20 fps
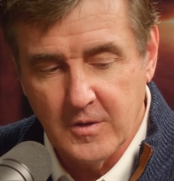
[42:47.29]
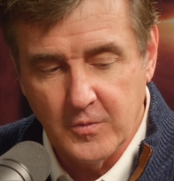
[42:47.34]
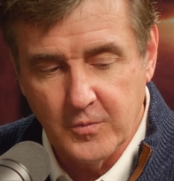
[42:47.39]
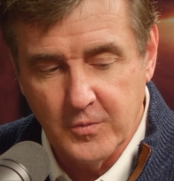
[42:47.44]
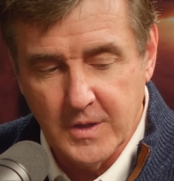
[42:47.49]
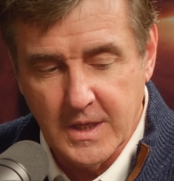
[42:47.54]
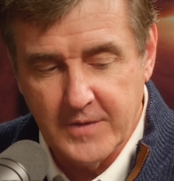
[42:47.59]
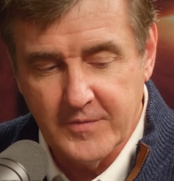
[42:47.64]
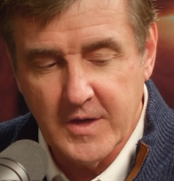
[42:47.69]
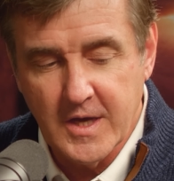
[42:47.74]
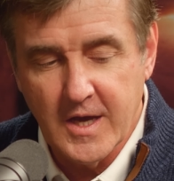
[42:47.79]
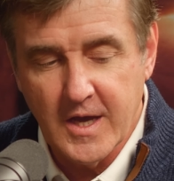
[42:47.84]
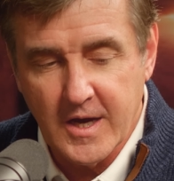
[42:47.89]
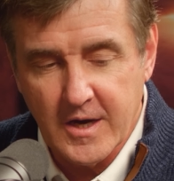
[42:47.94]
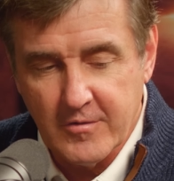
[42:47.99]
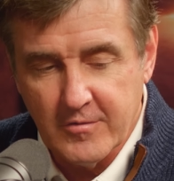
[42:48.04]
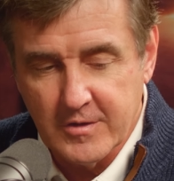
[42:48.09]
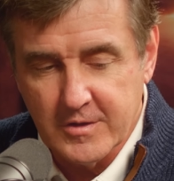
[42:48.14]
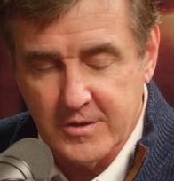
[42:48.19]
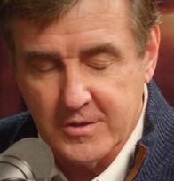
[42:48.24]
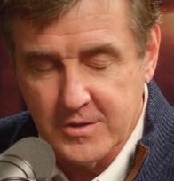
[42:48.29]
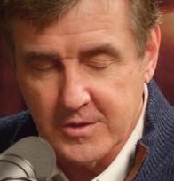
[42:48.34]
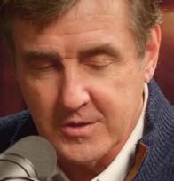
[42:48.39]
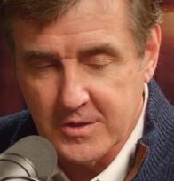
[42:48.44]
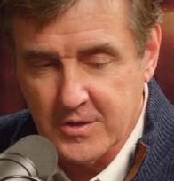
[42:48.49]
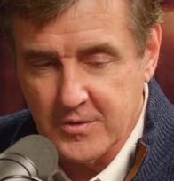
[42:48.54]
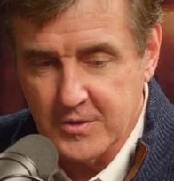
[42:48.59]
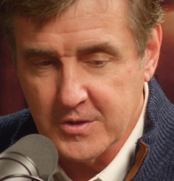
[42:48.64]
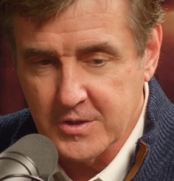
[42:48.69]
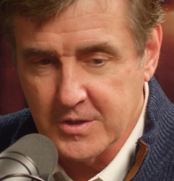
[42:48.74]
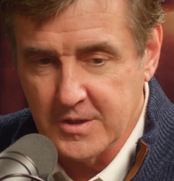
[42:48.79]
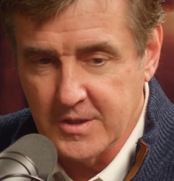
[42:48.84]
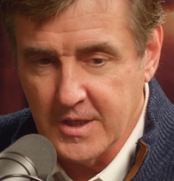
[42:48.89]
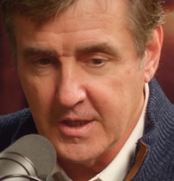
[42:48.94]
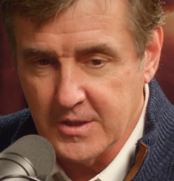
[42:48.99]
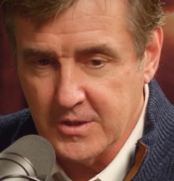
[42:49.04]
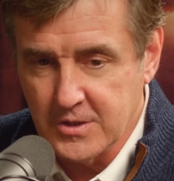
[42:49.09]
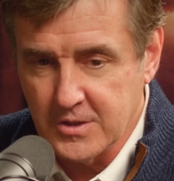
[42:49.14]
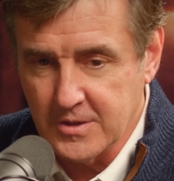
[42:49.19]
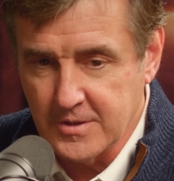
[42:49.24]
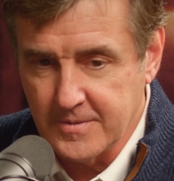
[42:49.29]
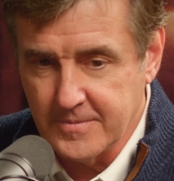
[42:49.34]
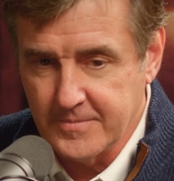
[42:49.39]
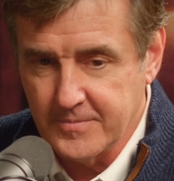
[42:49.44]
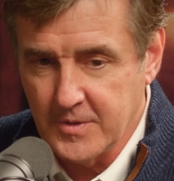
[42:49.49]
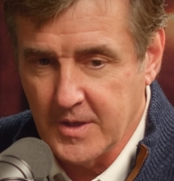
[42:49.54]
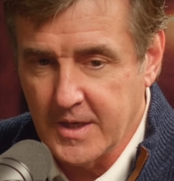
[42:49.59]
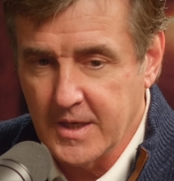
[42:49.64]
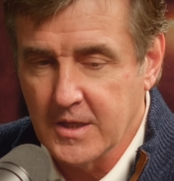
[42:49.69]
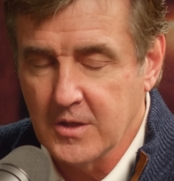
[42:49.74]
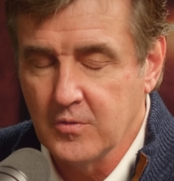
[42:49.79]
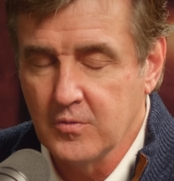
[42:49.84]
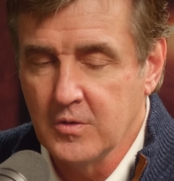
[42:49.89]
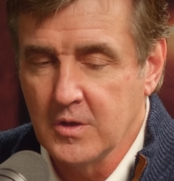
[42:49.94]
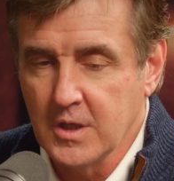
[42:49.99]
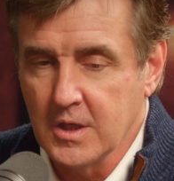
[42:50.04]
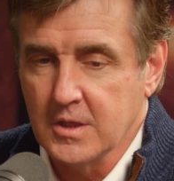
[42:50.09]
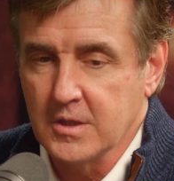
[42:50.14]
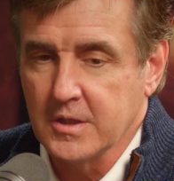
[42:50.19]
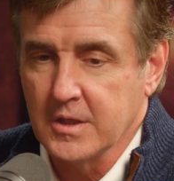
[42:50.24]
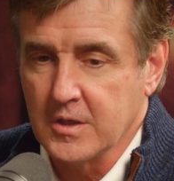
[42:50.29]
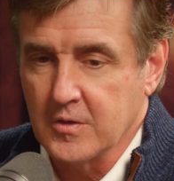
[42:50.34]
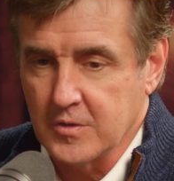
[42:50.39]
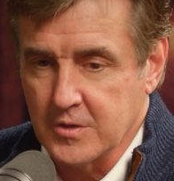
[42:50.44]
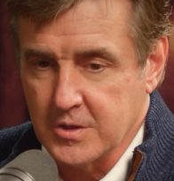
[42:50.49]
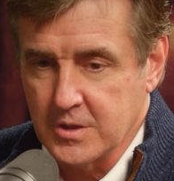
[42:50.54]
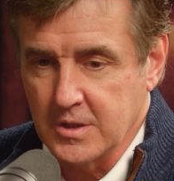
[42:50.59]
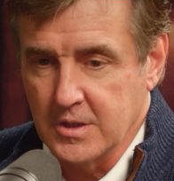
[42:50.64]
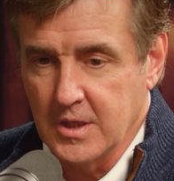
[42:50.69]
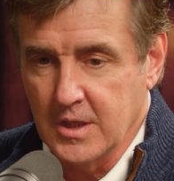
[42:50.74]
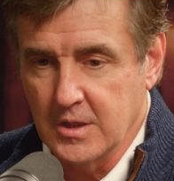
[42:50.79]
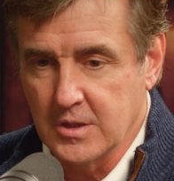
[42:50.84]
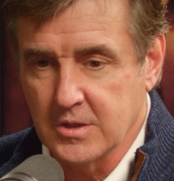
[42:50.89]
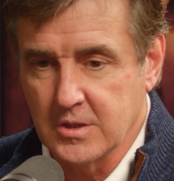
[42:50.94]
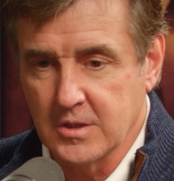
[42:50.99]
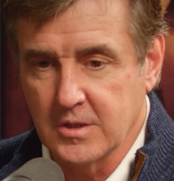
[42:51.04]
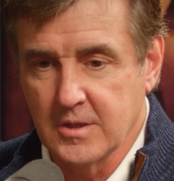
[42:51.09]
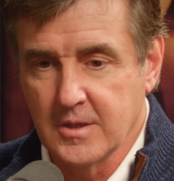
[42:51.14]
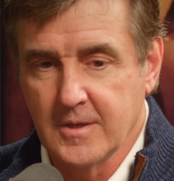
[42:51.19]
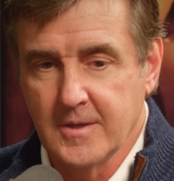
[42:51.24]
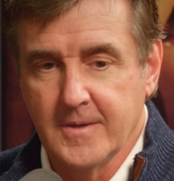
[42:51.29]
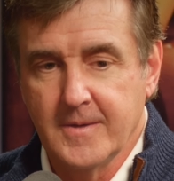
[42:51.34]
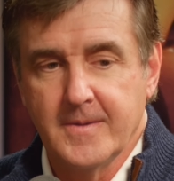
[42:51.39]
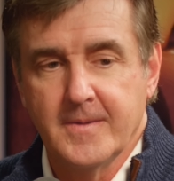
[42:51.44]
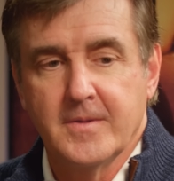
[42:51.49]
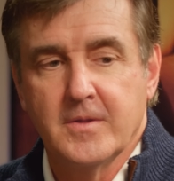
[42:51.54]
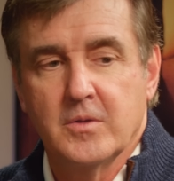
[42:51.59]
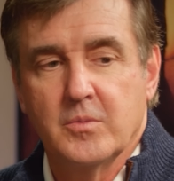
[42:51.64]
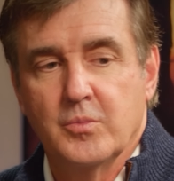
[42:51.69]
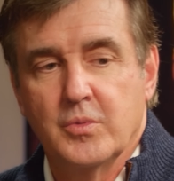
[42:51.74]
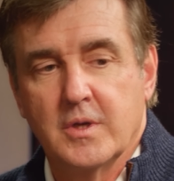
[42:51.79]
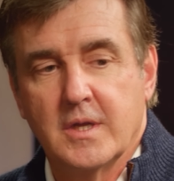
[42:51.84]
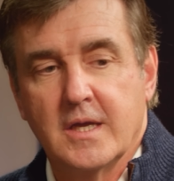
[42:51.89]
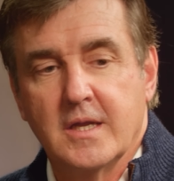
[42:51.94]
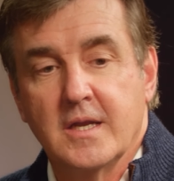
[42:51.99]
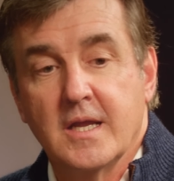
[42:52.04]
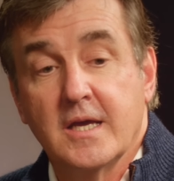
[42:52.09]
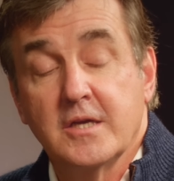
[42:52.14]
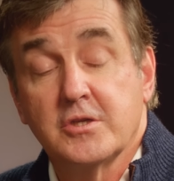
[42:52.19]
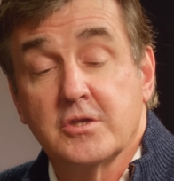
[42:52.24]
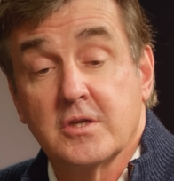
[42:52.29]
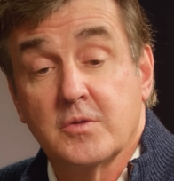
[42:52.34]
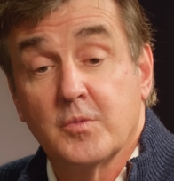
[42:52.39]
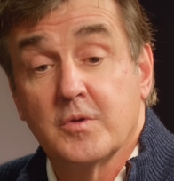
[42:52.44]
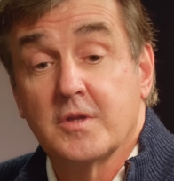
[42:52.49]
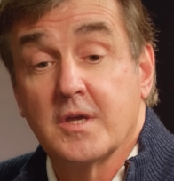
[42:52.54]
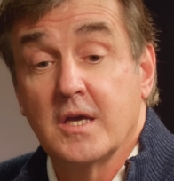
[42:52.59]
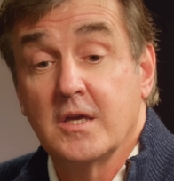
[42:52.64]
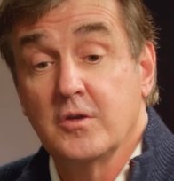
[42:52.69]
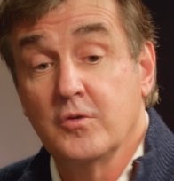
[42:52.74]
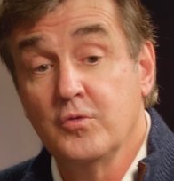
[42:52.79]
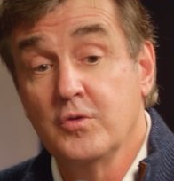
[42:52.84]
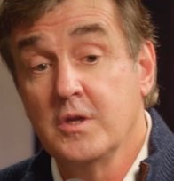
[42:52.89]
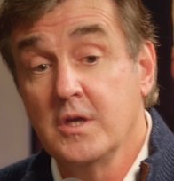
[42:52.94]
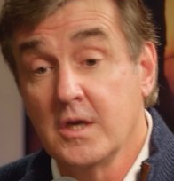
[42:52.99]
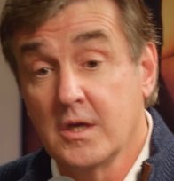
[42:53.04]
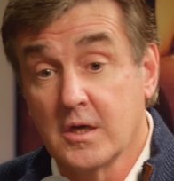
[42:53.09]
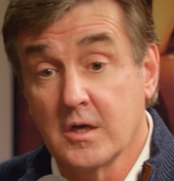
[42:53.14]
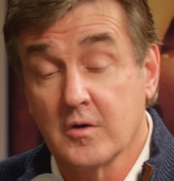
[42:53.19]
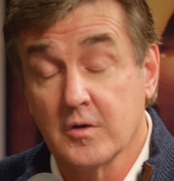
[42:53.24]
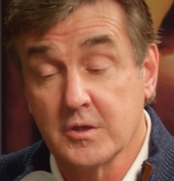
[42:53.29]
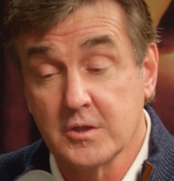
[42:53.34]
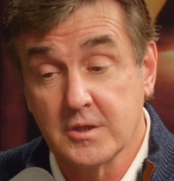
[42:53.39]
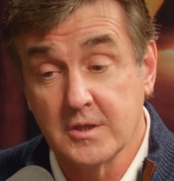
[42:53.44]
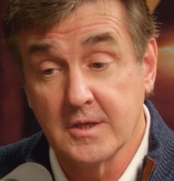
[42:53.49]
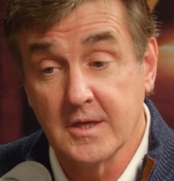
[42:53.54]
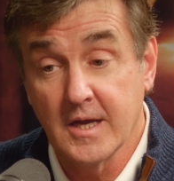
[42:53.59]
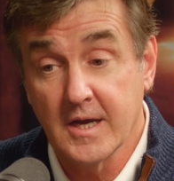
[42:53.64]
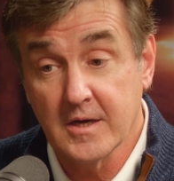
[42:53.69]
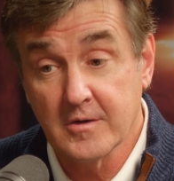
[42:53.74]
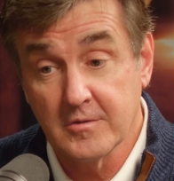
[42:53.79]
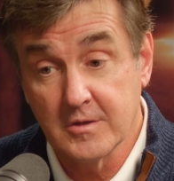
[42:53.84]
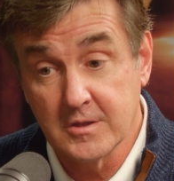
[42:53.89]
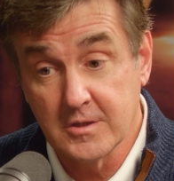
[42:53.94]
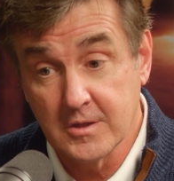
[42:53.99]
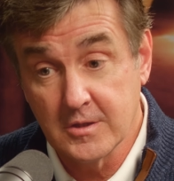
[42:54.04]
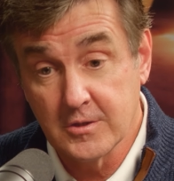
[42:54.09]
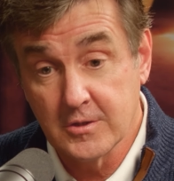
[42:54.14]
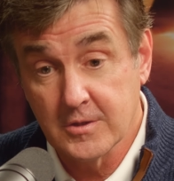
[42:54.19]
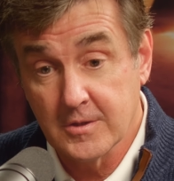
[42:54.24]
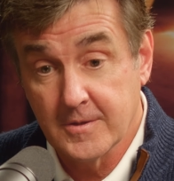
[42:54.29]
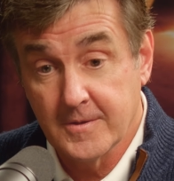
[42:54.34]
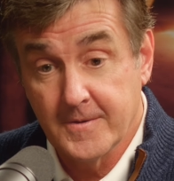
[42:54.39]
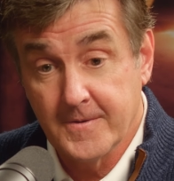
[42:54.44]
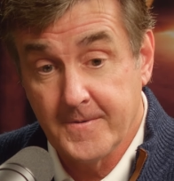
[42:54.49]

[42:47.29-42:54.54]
We have a heritage as a Christian nation, not a uniquely Christian nation, but a nation with a unique Christian heritage.